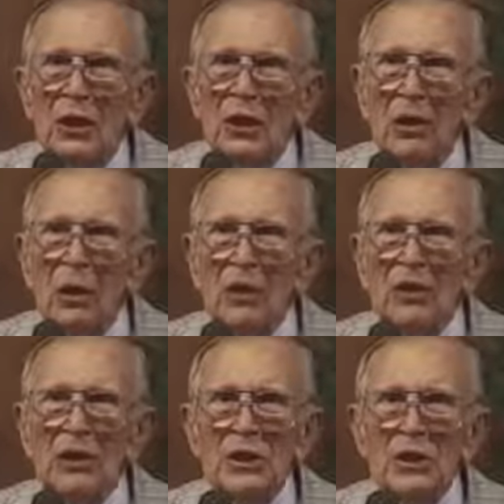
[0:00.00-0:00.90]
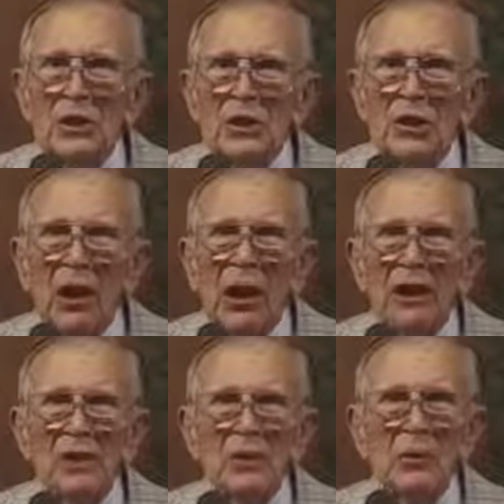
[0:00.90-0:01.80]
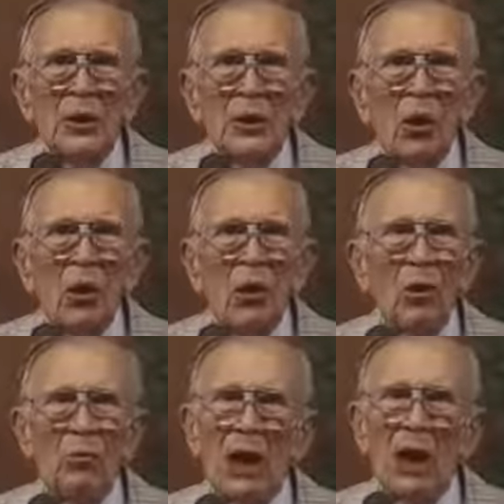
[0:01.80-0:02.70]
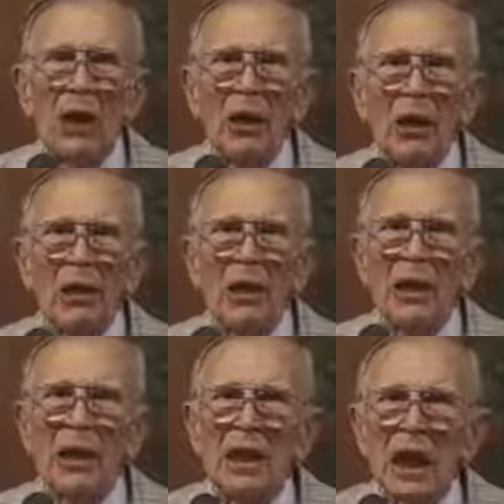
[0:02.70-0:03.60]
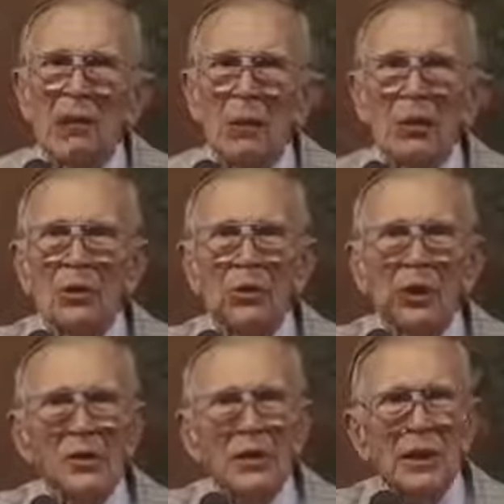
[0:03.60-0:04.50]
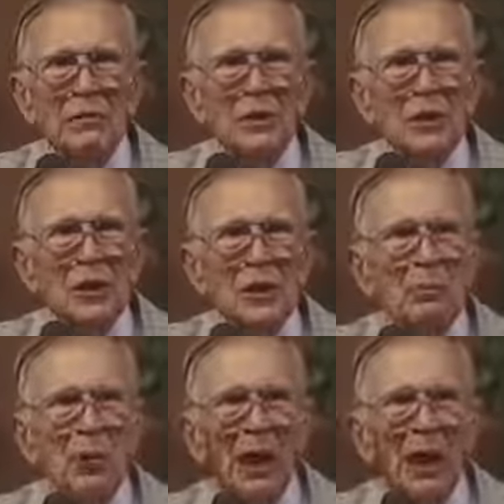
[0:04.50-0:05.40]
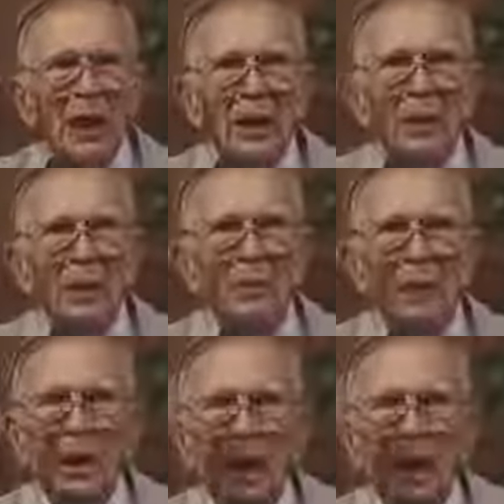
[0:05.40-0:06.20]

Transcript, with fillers: the Lord Jesus Christ with all my heart. I want to trust Him. Just slip your hand up.